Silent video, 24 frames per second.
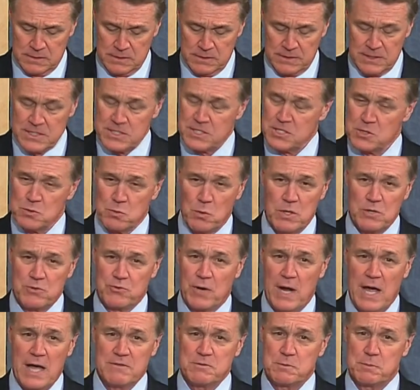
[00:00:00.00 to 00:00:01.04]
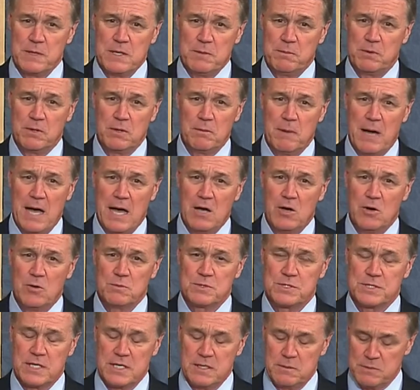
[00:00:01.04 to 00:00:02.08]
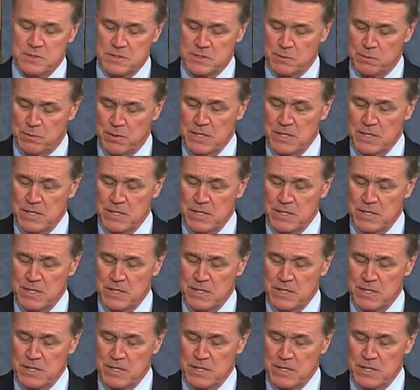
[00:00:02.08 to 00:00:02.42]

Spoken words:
This is what drives people in my home state, Mr.